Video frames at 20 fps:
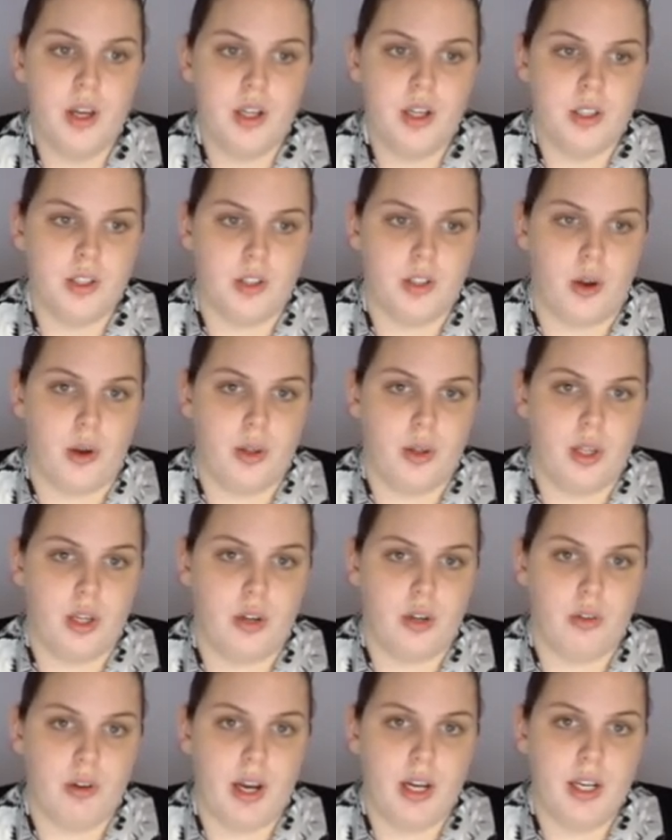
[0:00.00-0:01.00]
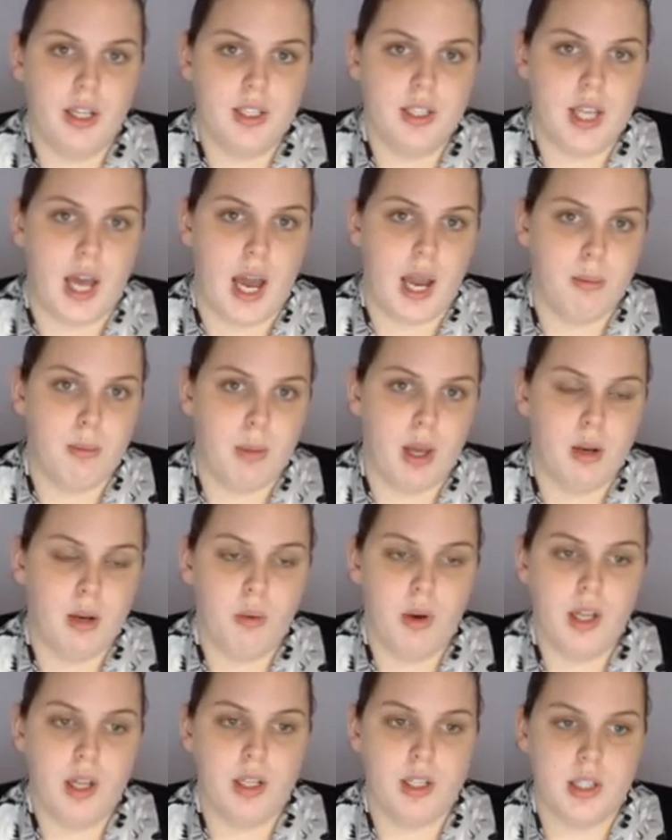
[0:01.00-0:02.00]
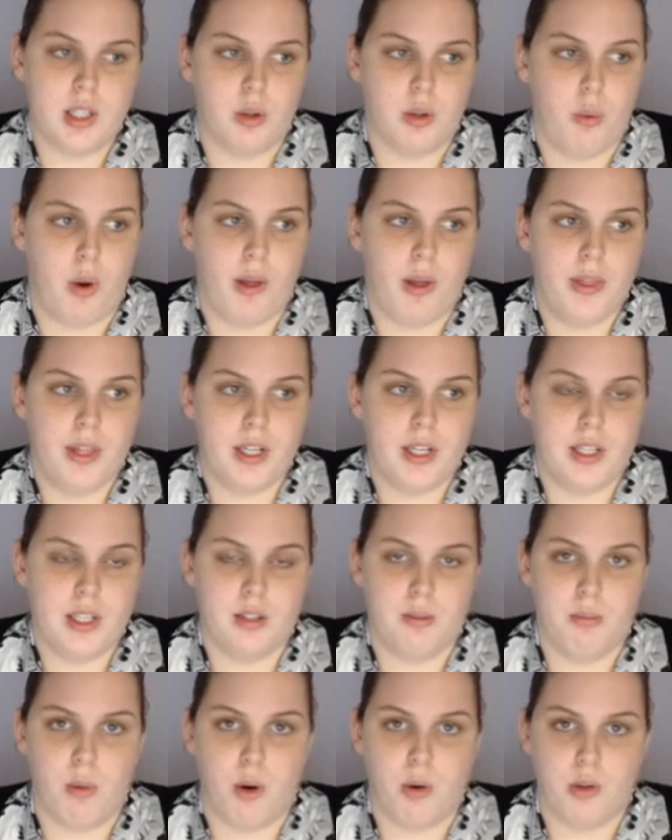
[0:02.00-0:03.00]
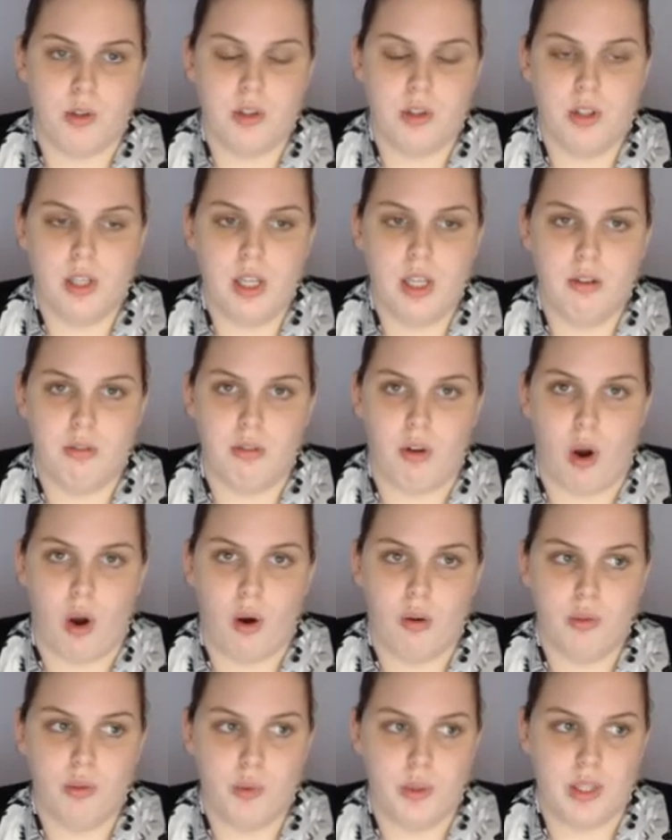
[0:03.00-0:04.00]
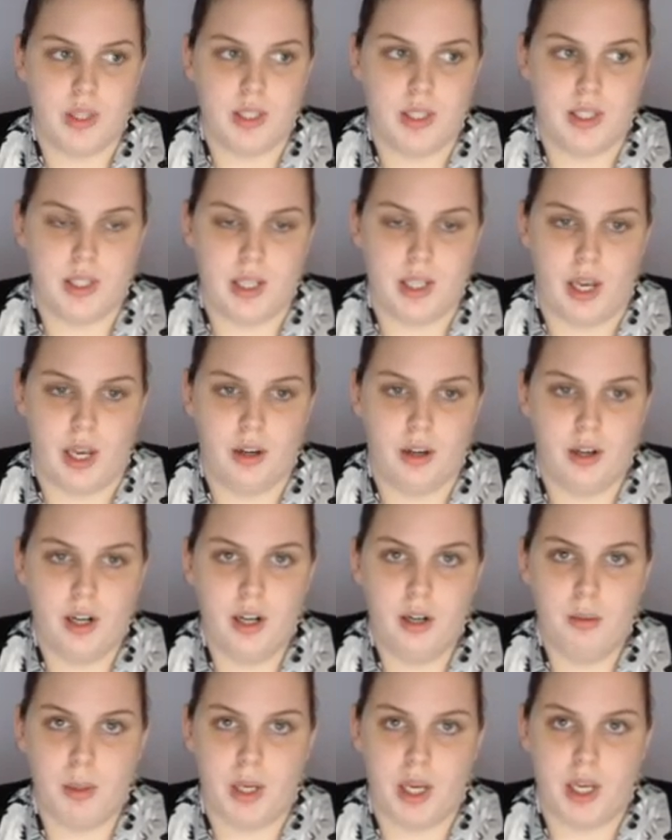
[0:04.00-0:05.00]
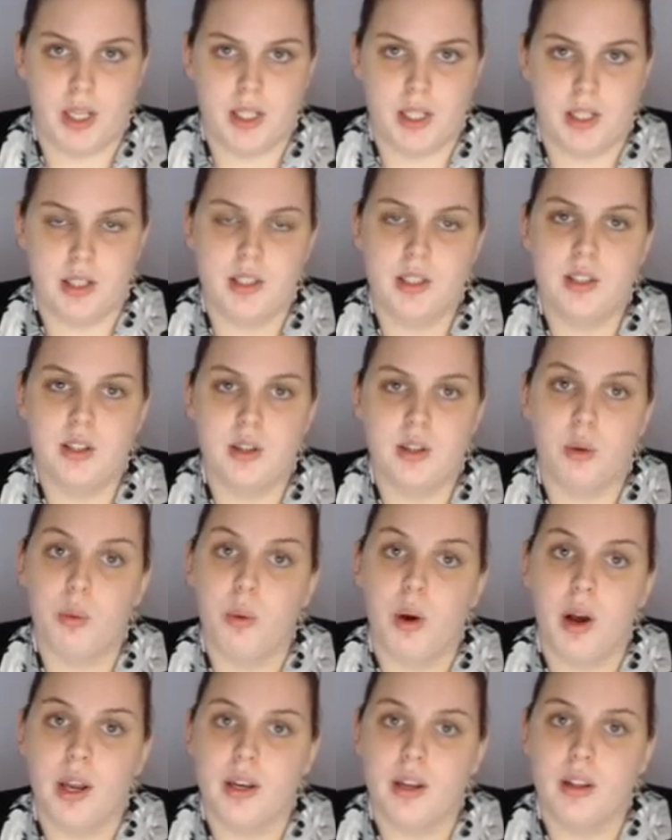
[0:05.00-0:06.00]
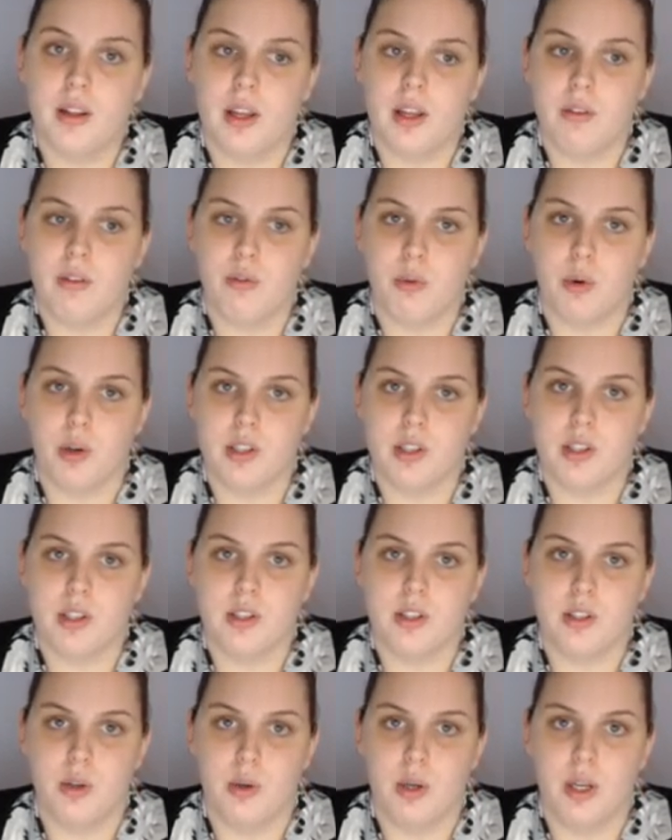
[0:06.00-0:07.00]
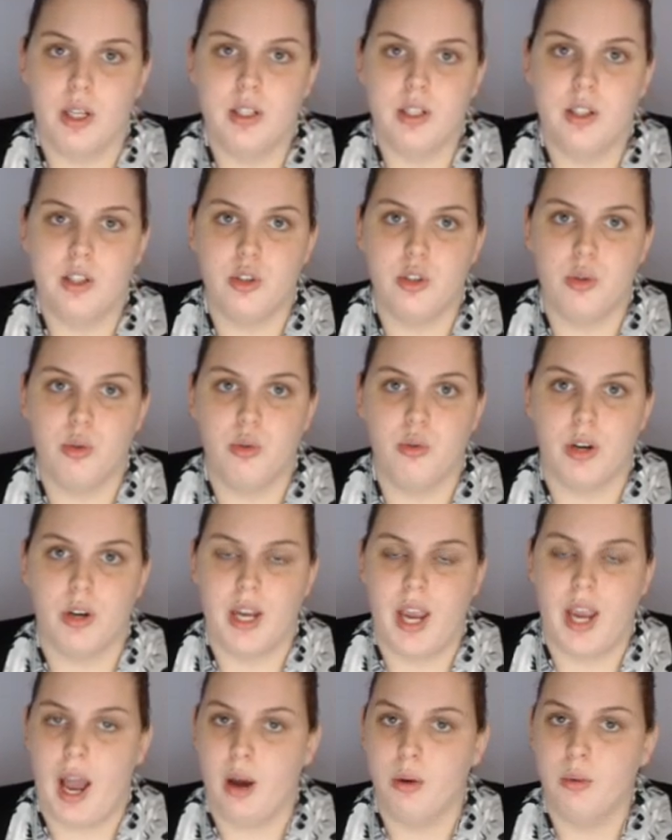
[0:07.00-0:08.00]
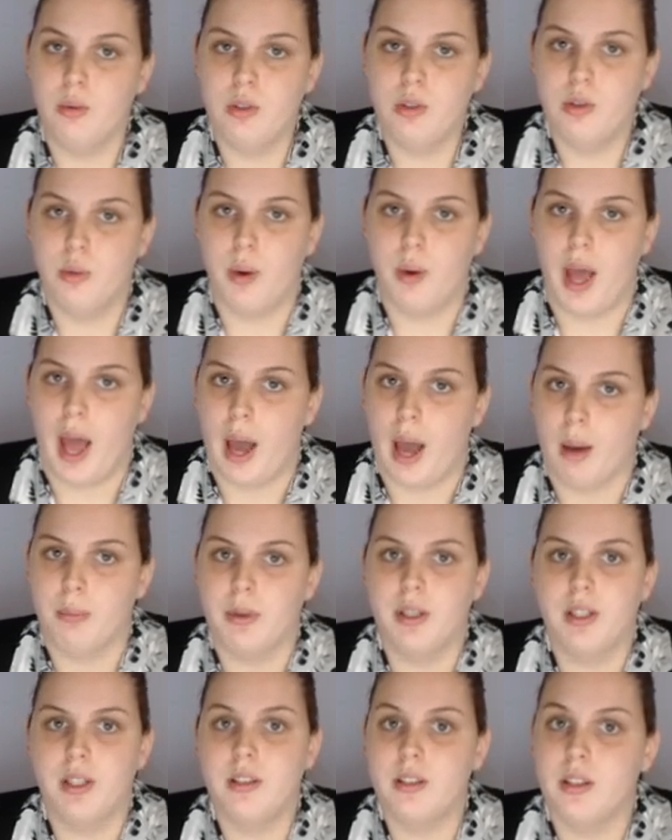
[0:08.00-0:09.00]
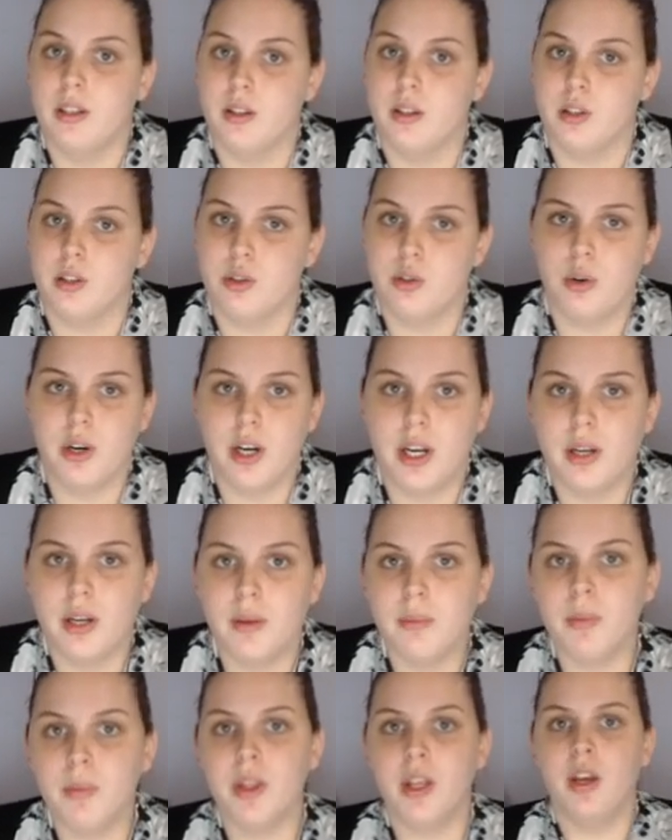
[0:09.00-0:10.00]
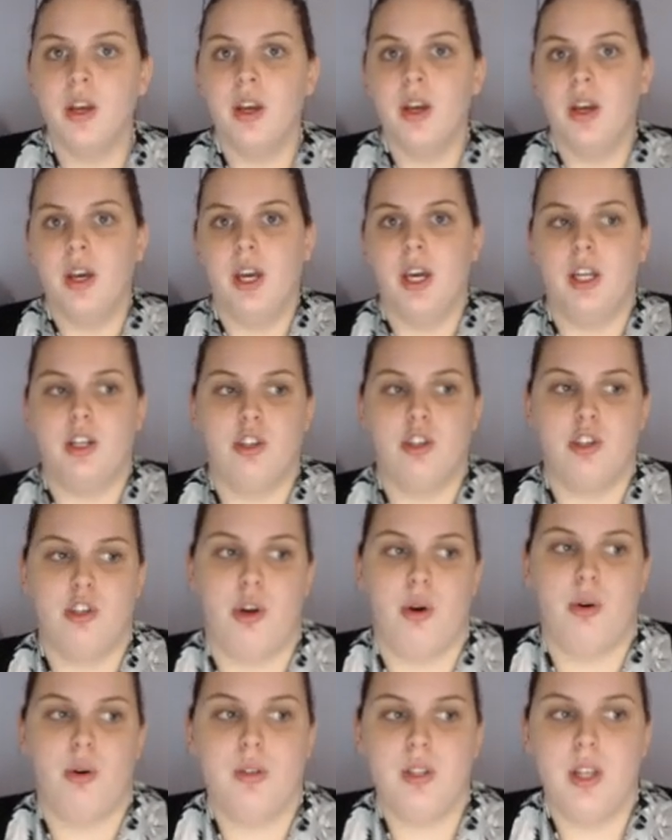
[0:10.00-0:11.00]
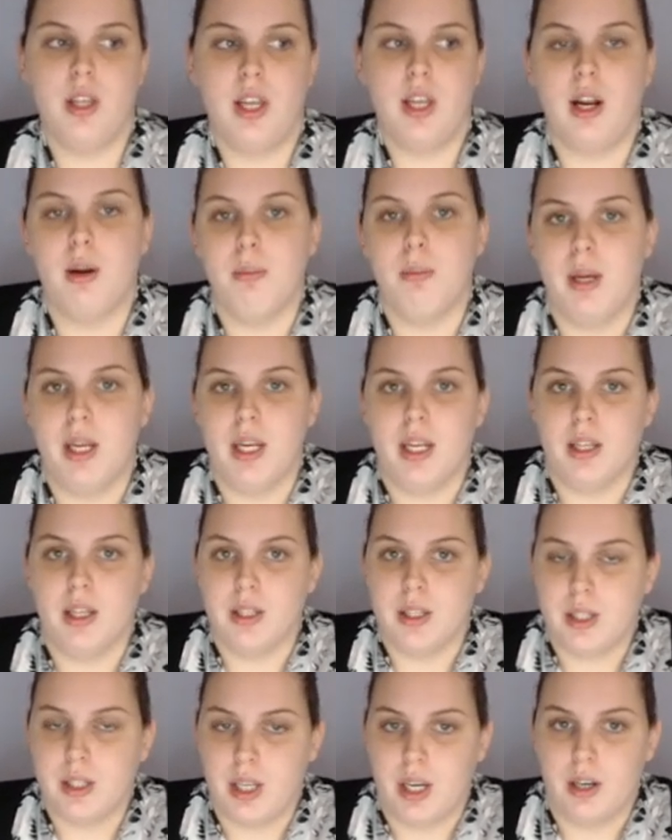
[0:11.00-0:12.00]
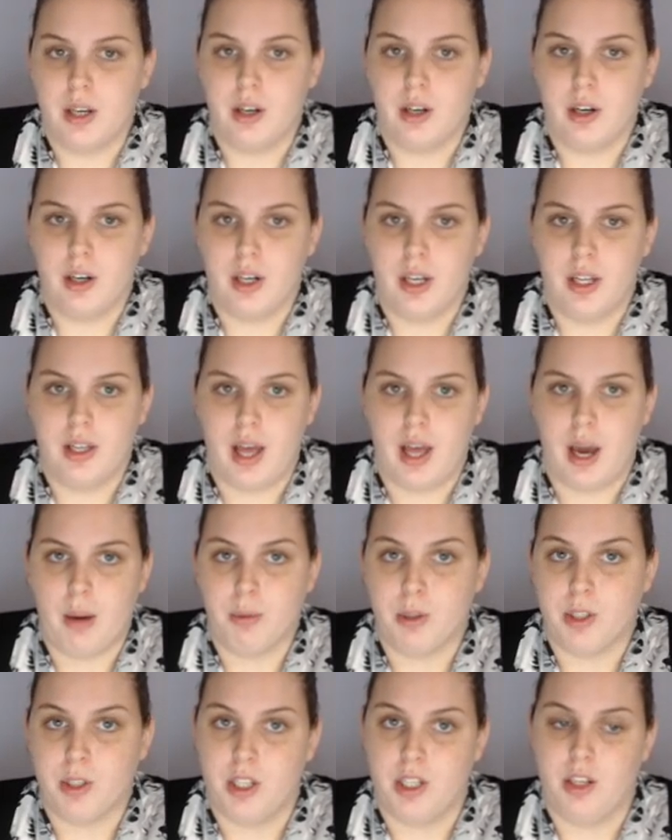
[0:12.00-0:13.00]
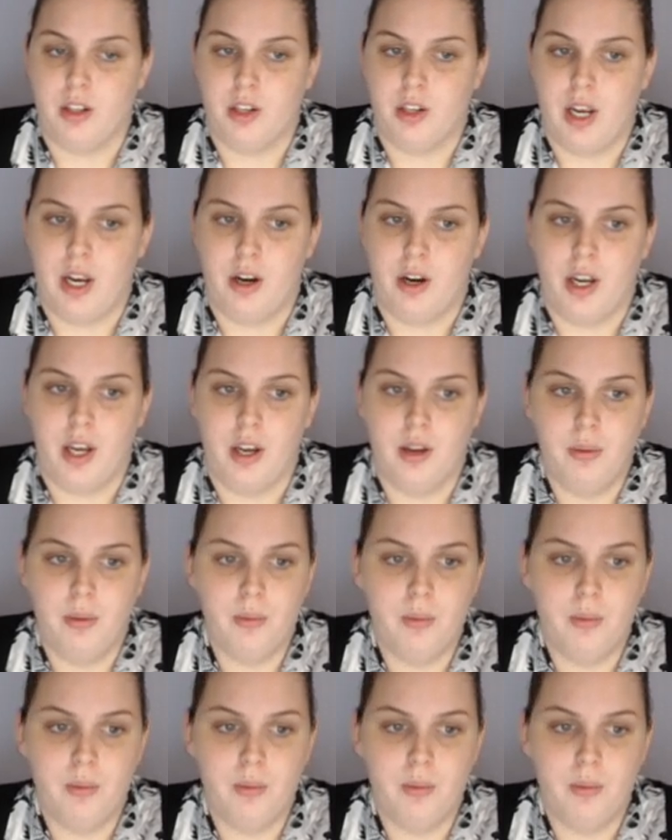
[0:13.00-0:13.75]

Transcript: So the creating a timeline one is the one that is mostly involved with the standard, because this is the one that forces students to recount what happens in the story and shows that they're meeting the standard in that particular area.